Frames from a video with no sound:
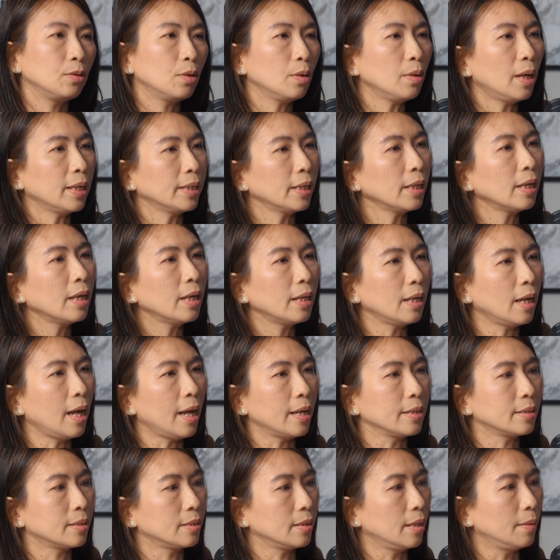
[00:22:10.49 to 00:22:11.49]
I think it
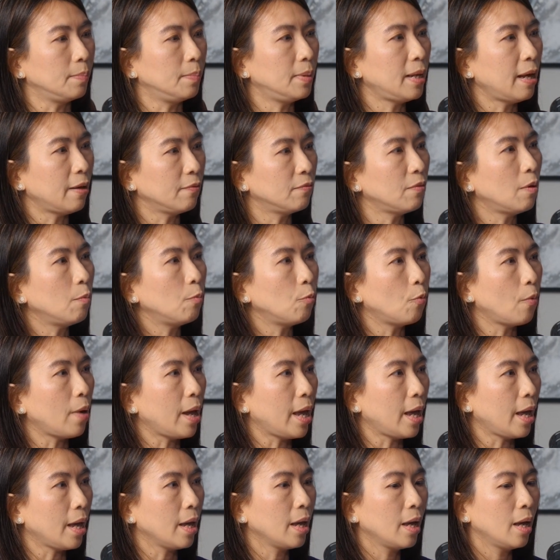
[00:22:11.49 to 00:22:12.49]
as a platform
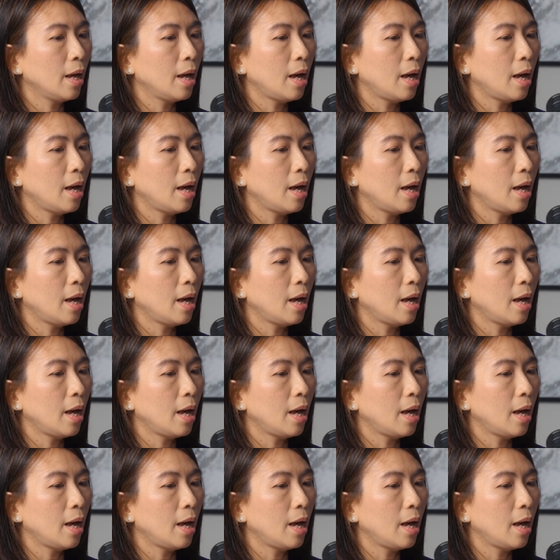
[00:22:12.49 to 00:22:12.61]
where